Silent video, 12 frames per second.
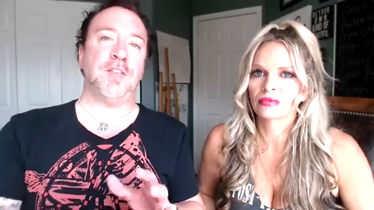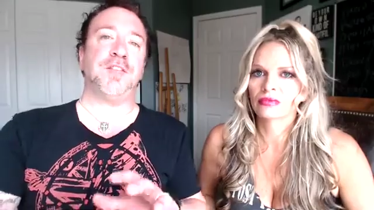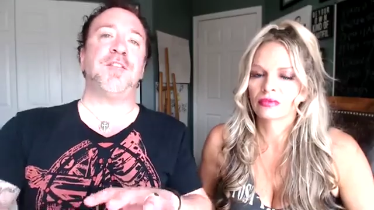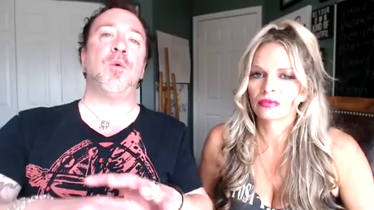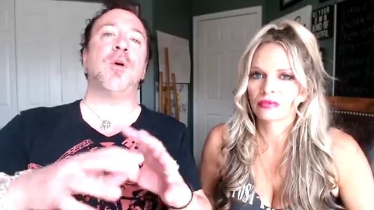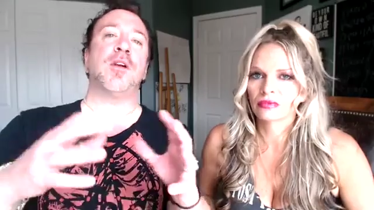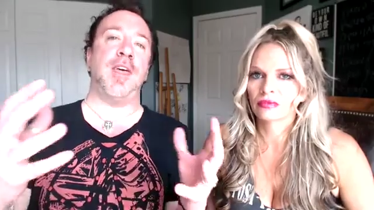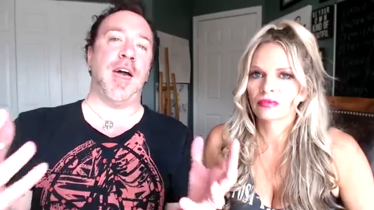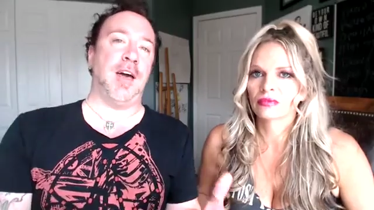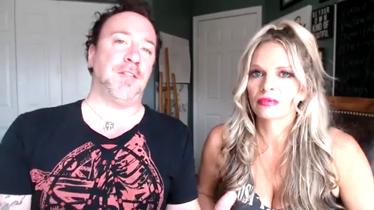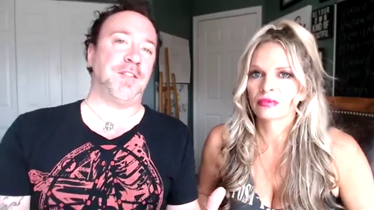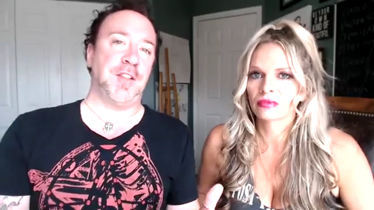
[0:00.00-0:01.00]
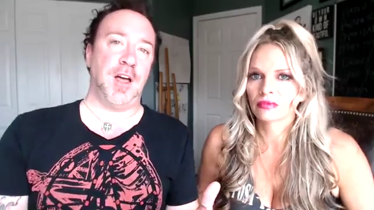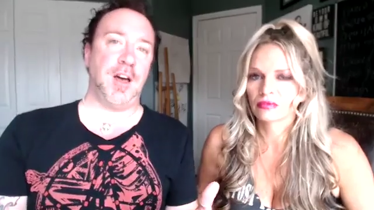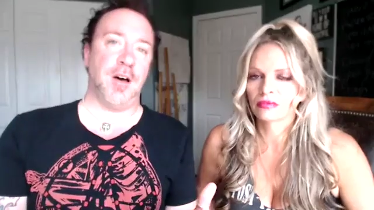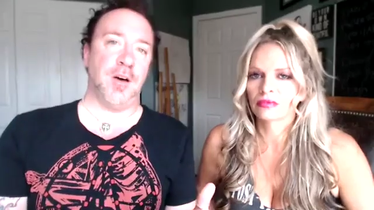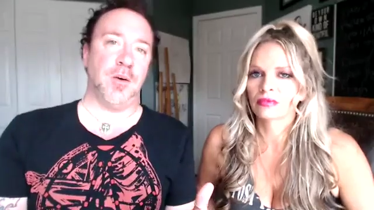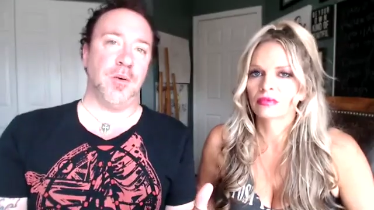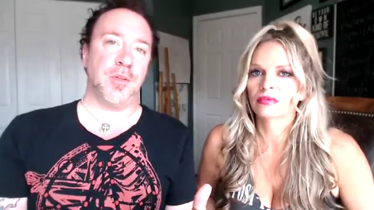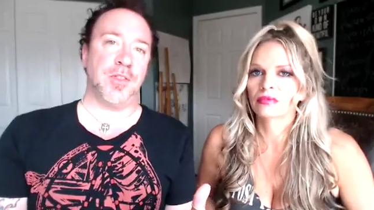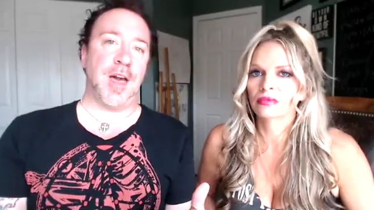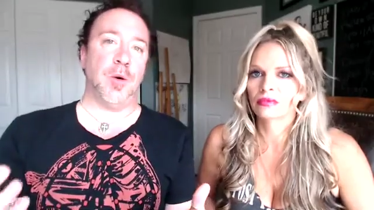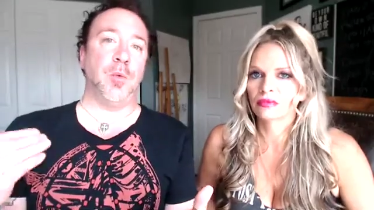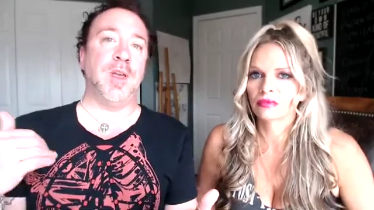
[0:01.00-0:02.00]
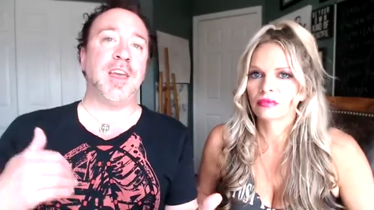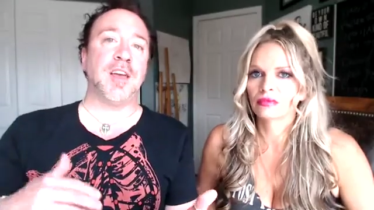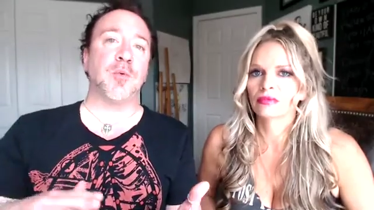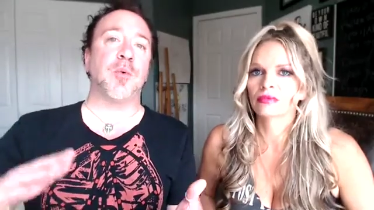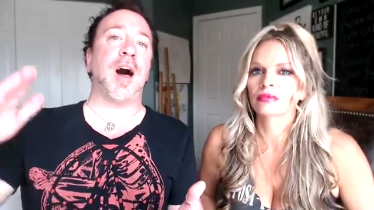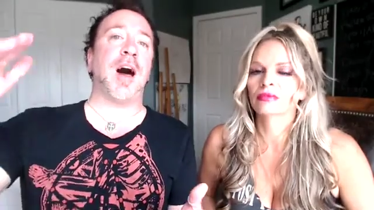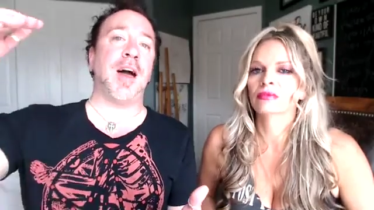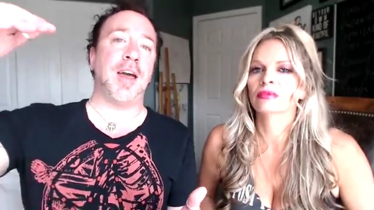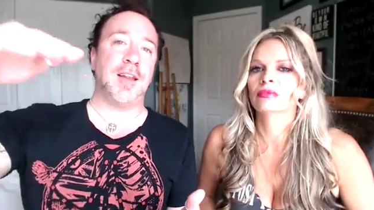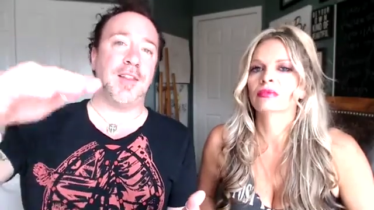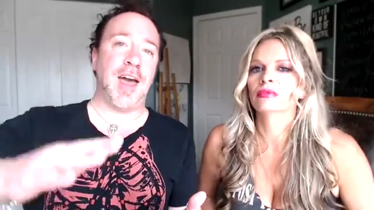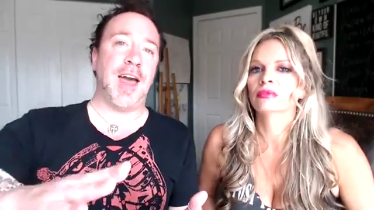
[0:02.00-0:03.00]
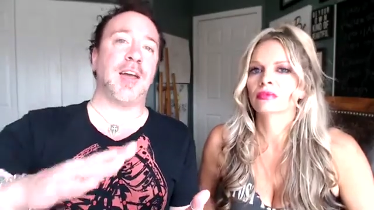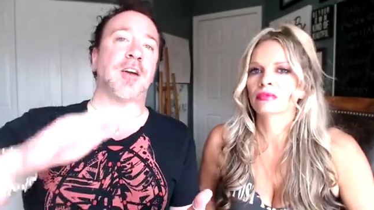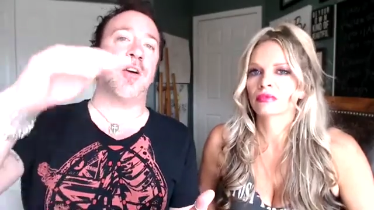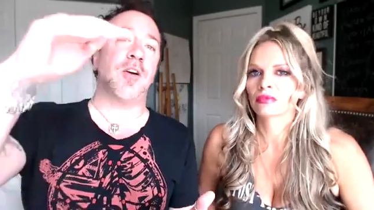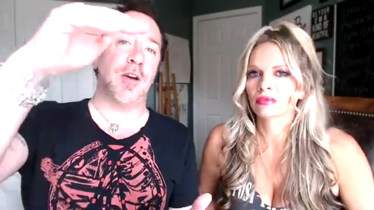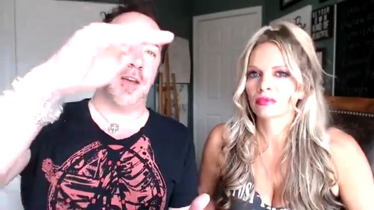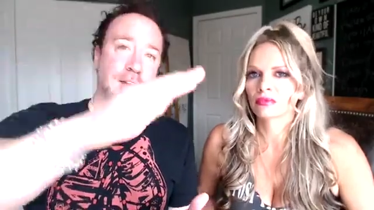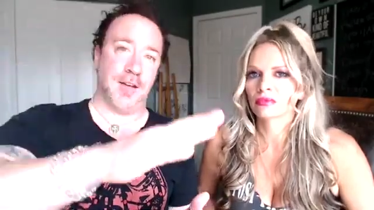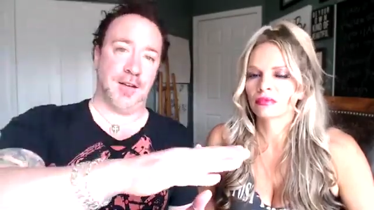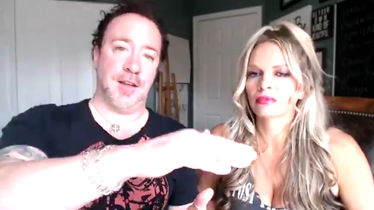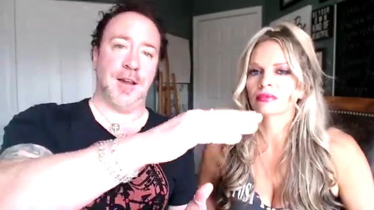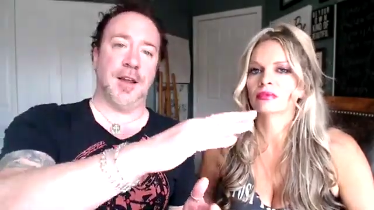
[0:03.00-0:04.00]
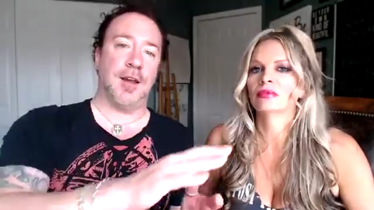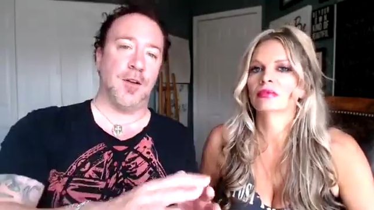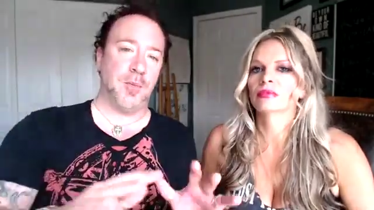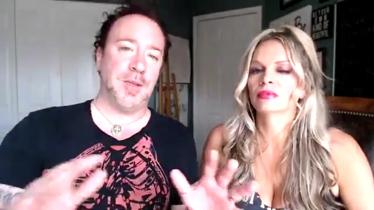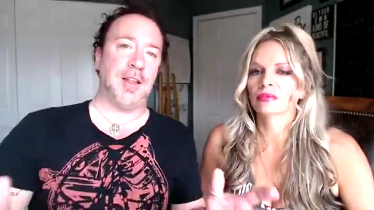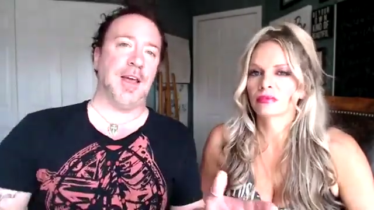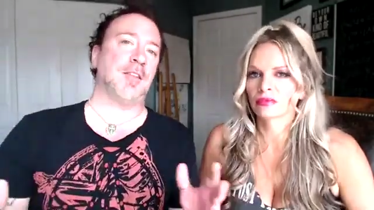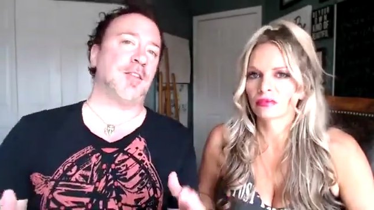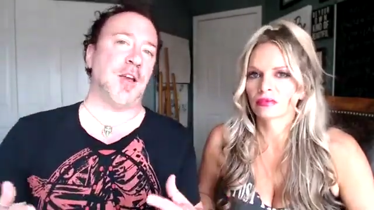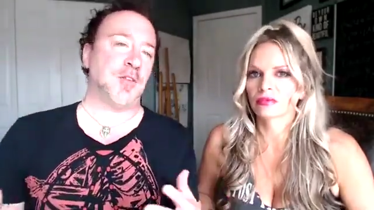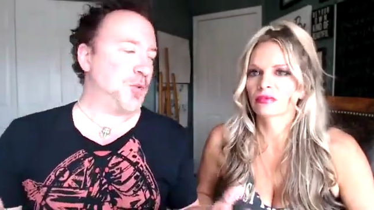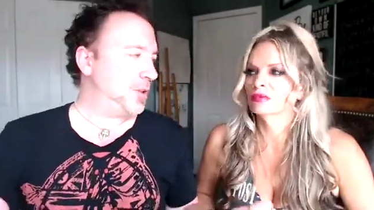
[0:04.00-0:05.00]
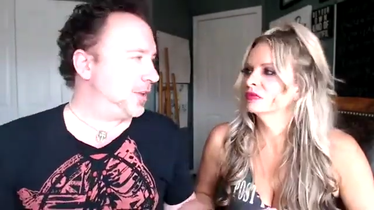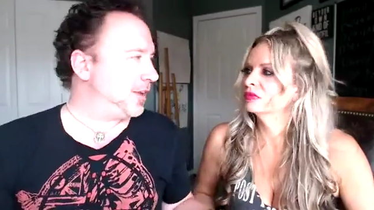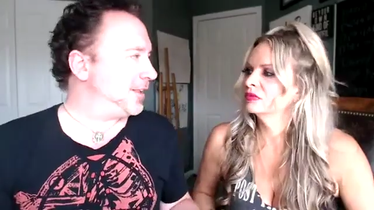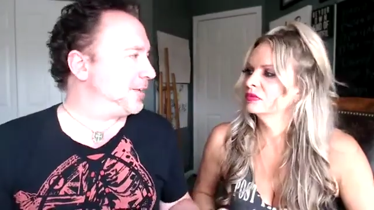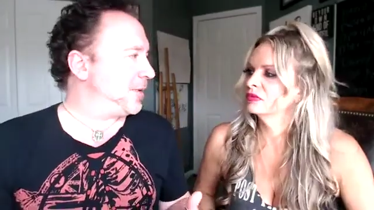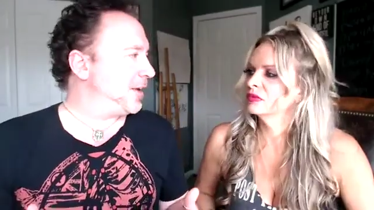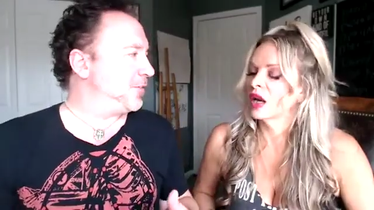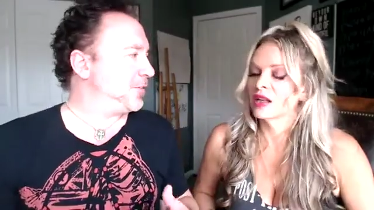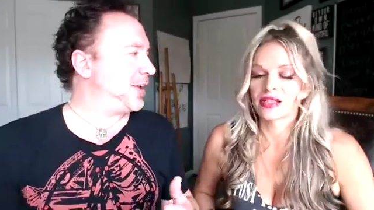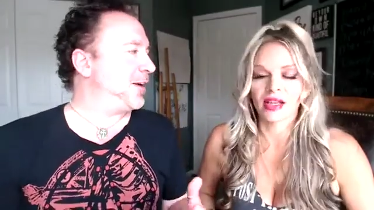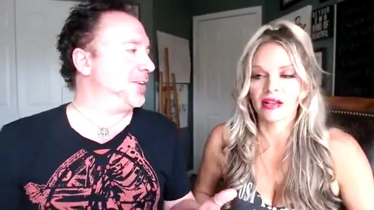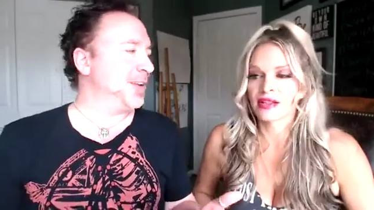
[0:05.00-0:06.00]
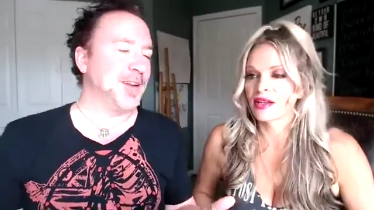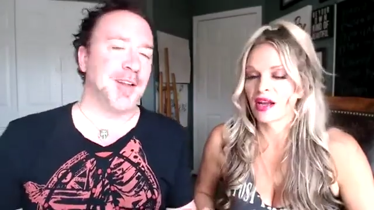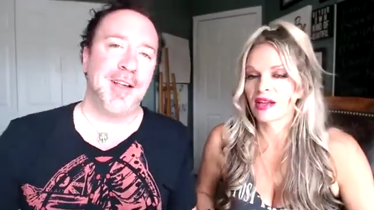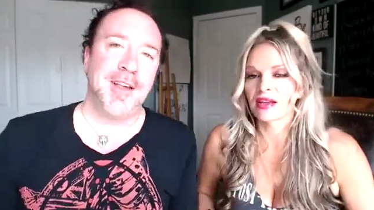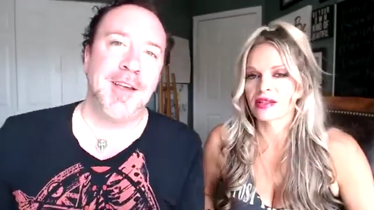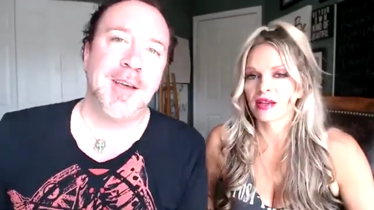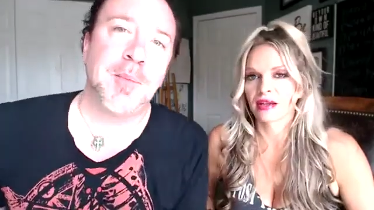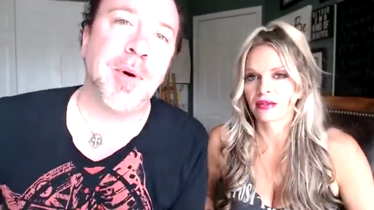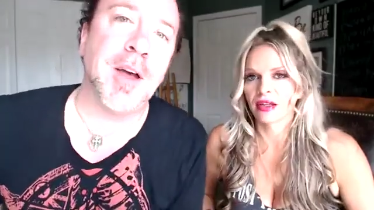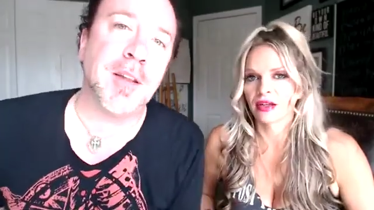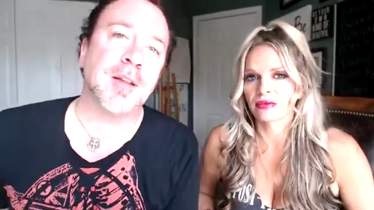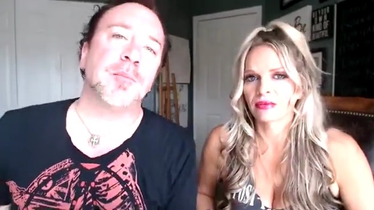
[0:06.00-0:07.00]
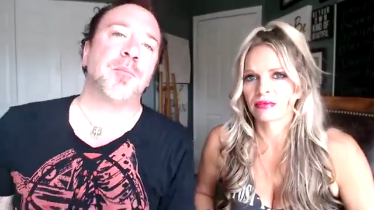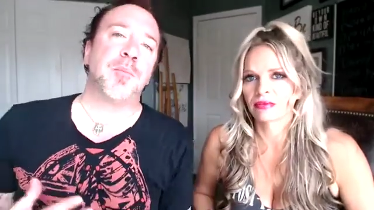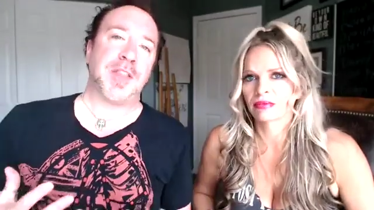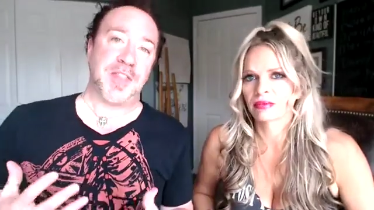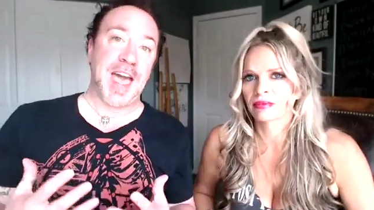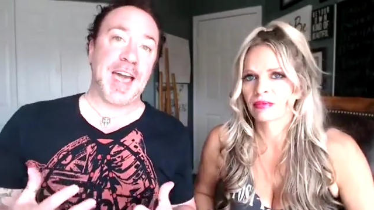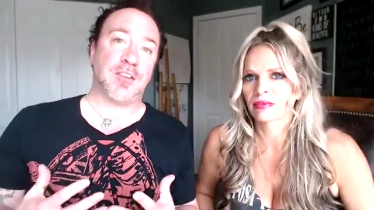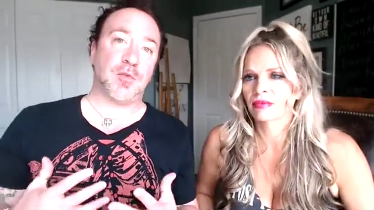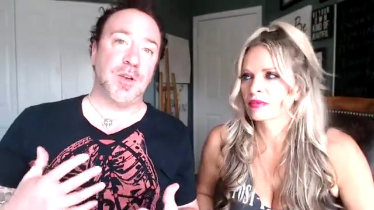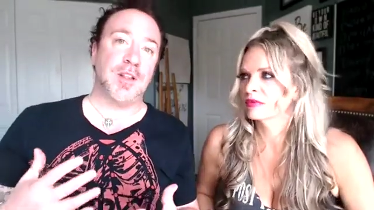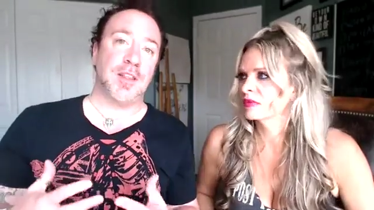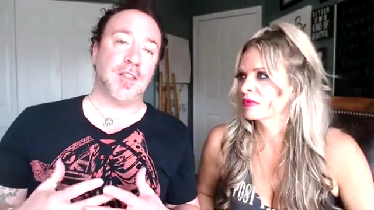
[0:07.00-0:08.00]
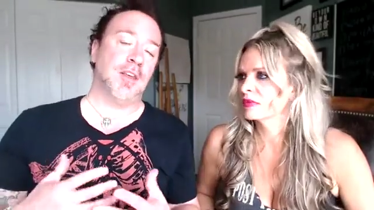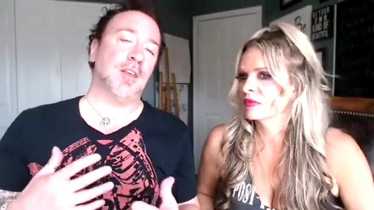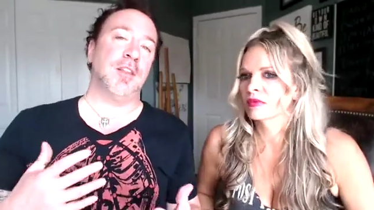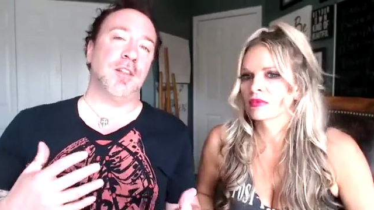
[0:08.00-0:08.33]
Speaker 1: for that flow that we can ride that current and i don't mean that sexually it may have sounded nice. but know. but that's really the